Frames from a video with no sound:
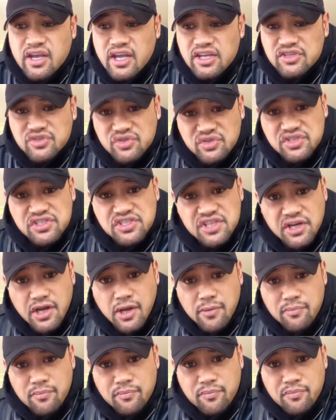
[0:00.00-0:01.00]
as you set
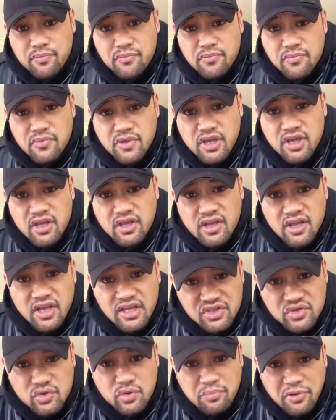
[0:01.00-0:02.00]
up
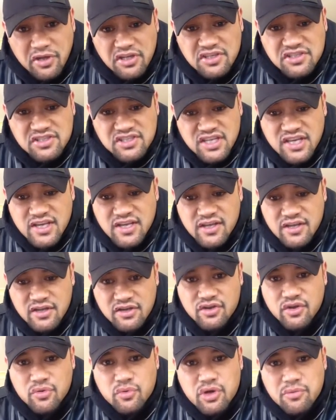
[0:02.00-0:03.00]
at your pace.
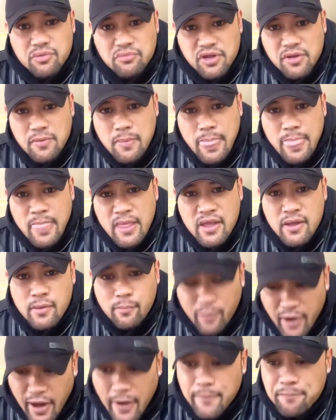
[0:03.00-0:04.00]
You know what I mean?
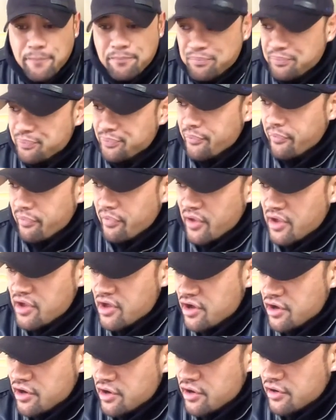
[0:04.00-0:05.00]
But
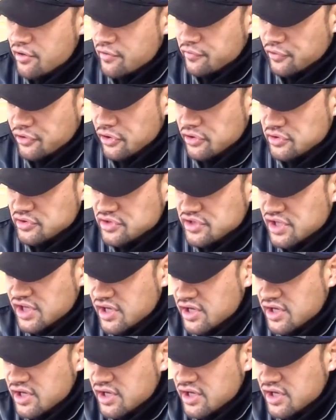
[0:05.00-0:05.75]
for those,